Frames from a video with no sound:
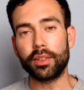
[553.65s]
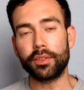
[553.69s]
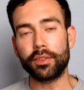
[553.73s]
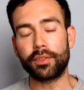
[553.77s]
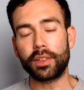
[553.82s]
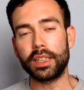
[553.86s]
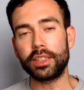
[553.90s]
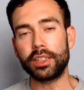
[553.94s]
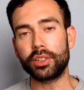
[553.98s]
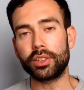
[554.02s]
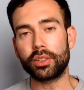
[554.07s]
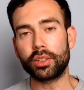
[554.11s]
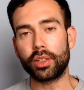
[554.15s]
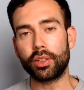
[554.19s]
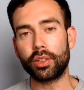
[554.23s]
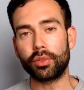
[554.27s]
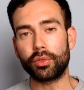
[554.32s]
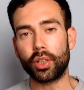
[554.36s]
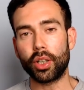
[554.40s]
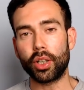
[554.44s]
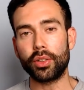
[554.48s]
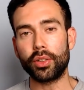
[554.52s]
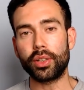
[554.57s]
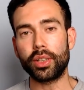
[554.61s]
Inflation is going to
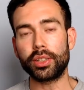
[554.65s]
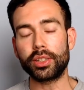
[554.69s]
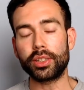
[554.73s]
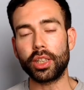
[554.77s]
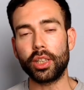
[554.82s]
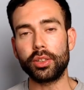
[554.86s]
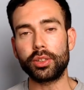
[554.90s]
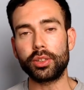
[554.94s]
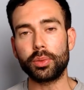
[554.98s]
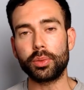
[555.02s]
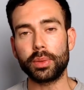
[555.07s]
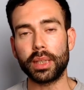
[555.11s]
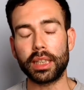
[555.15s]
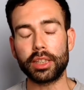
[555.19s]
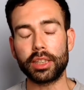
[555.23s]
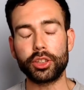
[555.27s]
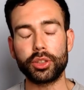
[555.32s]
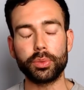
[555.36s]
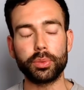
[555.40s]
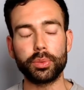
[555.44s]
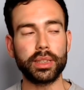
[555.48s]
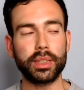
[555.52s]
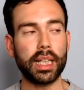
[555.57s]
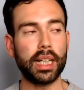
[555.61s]
erode the total
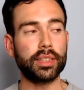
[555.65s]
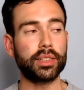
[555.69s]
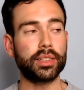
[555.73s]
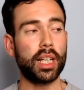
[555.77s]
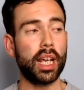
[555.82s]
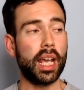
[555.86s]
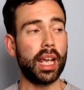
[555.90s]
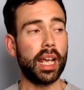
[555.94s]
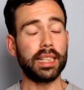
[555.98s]
national debts.